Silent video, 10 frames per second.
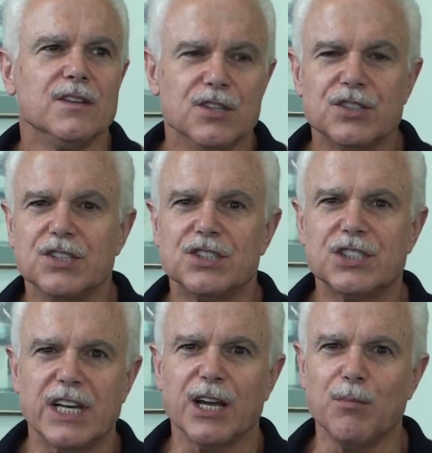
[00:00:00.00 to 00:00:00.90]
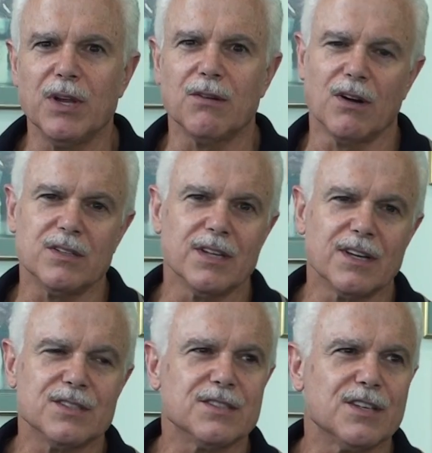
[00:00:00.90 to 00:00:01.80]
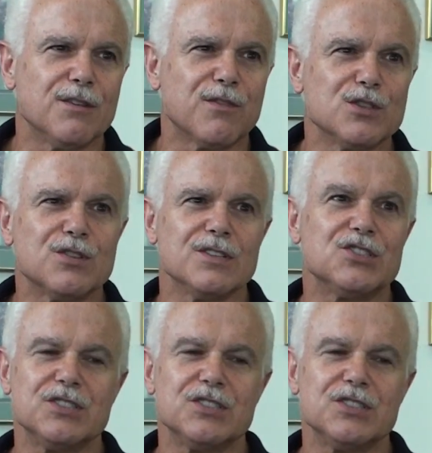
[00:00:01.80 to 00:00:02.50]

This is segment, or I think as I said to first start,